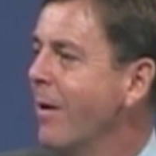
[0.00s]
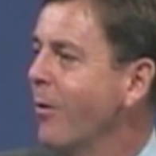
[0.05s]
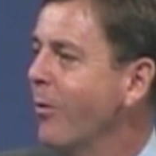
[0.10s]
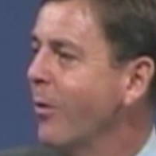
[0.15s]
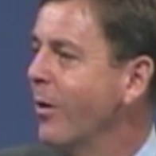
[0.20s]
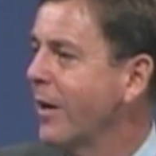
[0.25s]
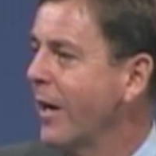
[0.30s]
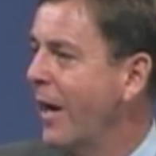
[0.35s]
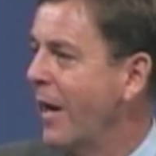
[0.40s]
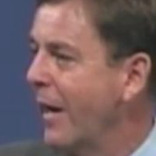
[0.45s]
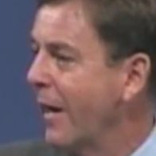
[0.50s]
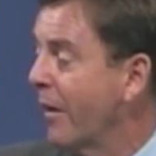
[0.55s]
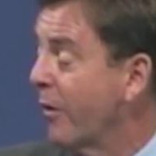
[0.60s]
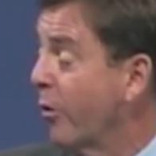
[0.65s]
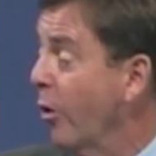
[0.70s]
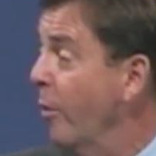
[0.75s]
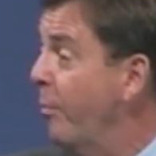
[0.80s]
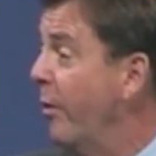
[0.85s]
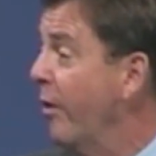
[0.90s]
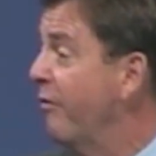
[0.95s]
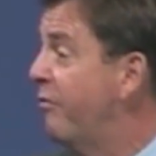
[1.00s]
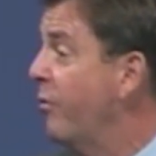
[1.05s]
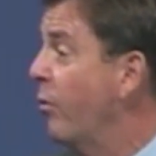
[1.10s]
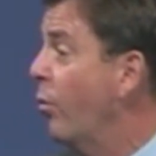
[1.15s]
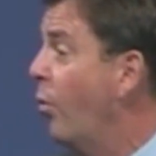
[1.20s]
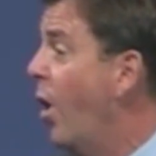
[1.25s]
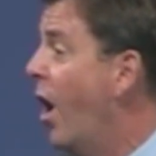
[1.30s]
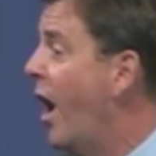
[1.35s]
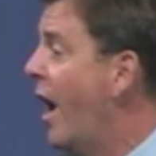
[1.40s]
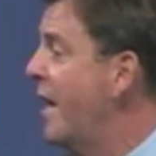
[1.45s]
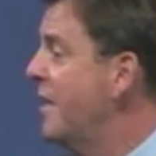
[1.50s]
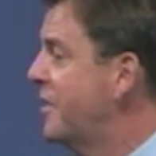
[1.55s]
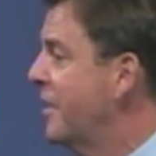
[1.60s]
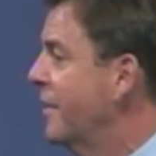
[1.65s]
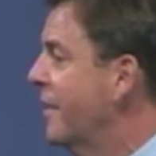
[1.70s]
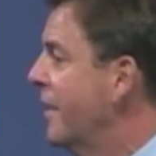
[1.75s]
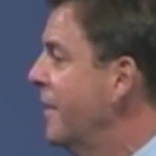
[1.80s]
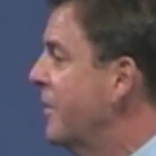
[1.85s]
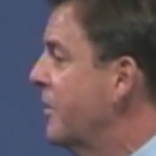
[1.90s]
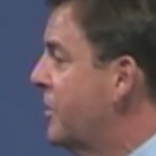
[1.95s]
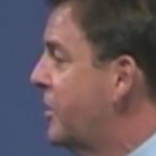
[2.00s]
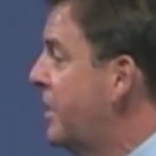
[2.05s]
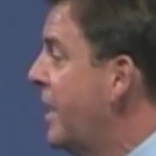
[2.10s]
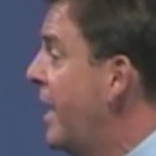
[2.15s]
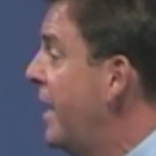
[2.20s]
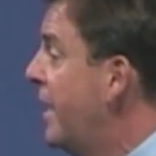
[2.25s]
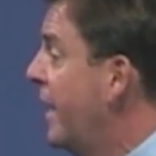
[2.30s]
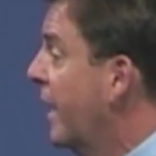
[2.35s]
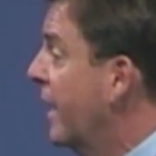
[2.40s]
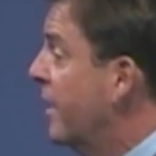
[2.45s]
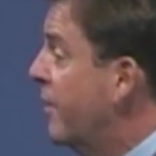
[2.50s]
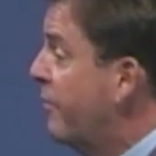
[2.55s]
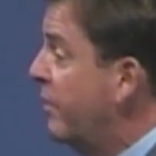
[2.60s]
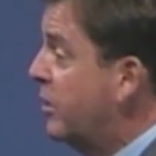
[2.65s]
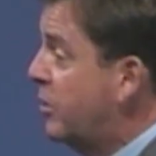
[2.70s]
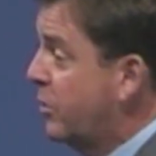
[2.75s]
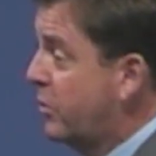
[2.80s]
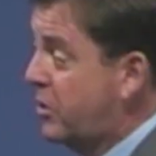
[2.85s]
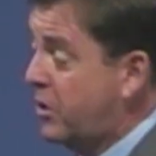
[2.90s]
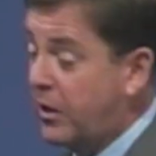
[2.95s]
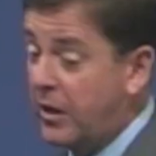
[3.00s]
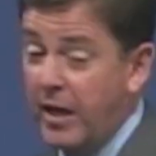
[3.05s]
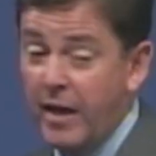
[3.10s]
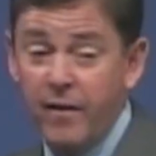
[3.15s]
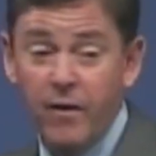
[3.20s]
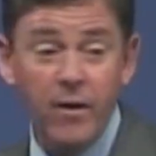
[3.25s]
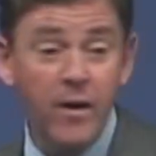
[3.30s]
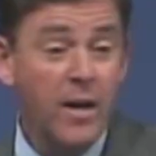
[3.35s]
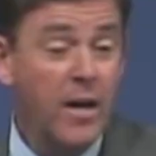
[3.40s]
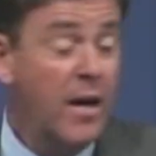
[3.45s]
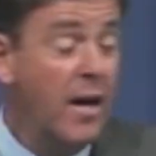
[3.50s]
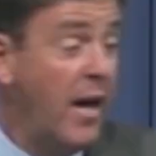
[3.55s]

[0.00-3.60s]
We're getting a group of wise and understanding individuals together,